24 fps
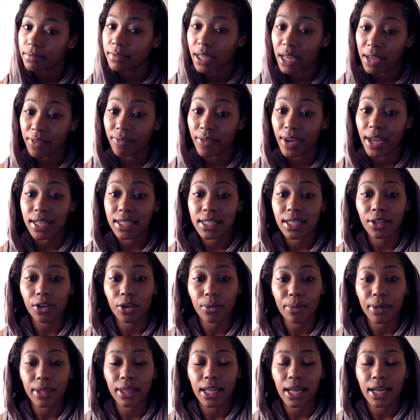advance a little
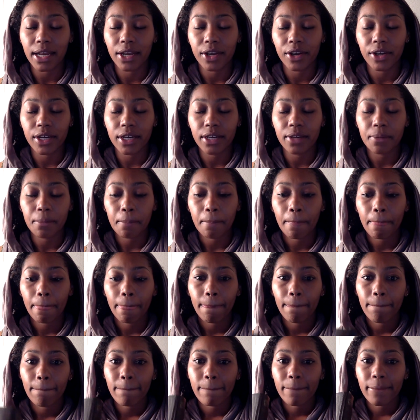bit in that area.
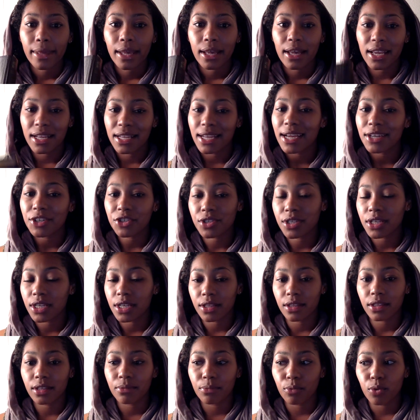
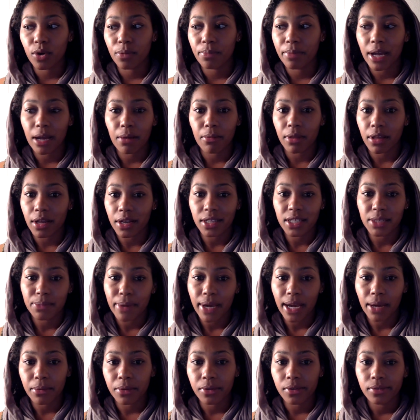The word Babylon is
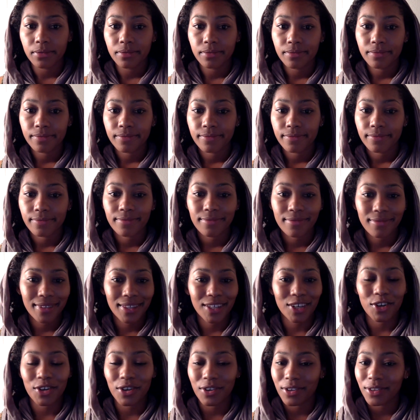Babel.
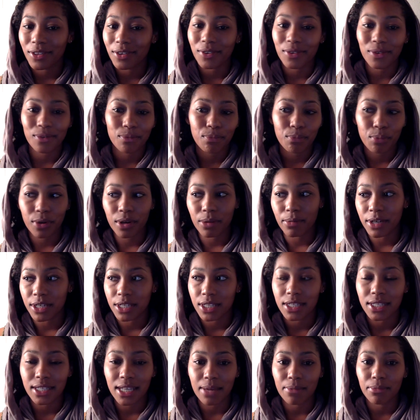They're pretty much
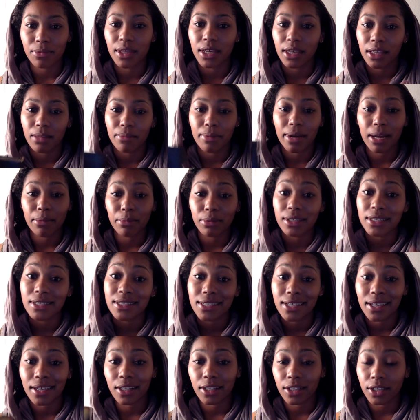the same thing. The Bible is
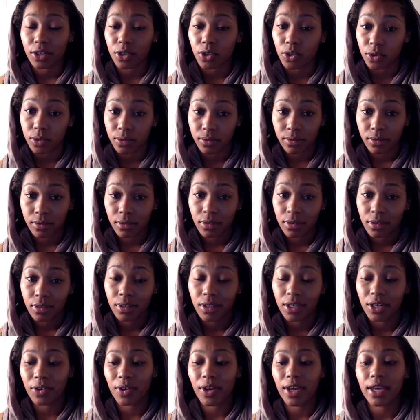cyclical,
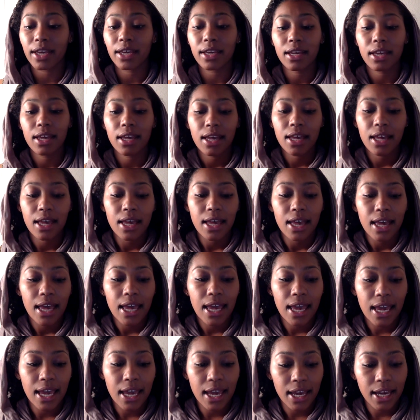okay?
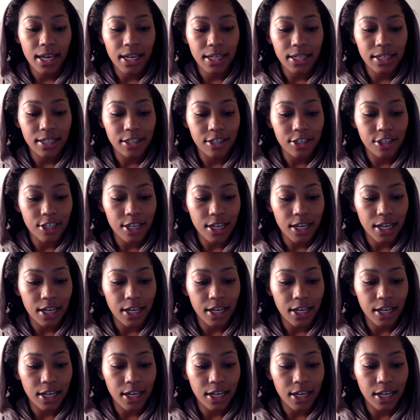And